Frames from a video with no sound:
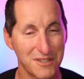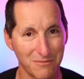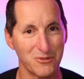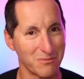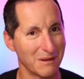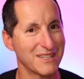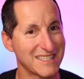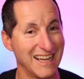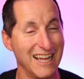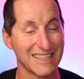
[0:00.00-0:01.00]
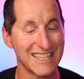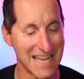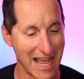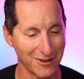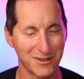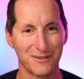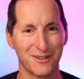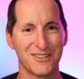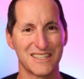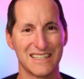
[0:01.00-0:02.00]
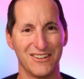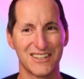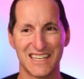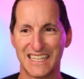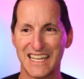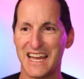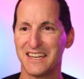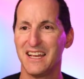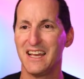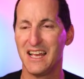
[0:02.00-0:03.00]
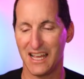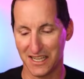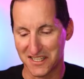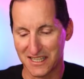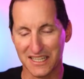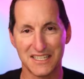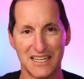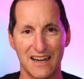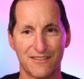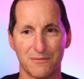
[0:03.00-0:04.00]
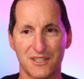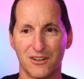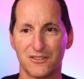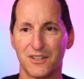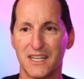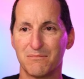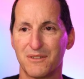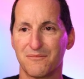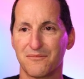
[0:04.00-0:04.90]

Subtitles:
So I'm doing my best to at least hang on to the rows as long as I can, as select star from scott.emp.